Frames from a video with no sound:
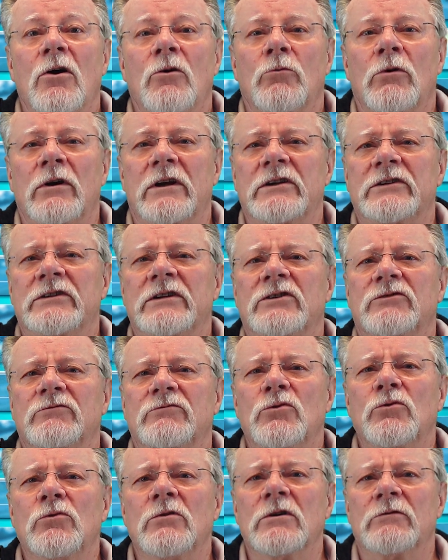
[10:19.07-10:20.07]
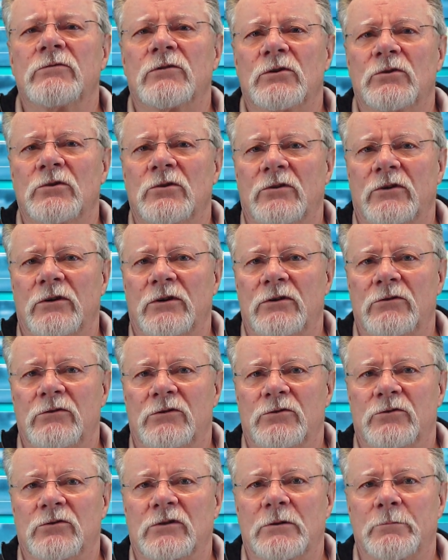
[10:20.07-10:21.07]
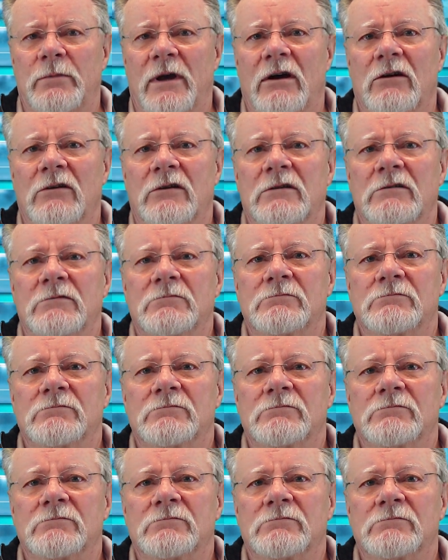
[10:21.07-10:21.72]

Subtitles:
What is this rule of law you talk about?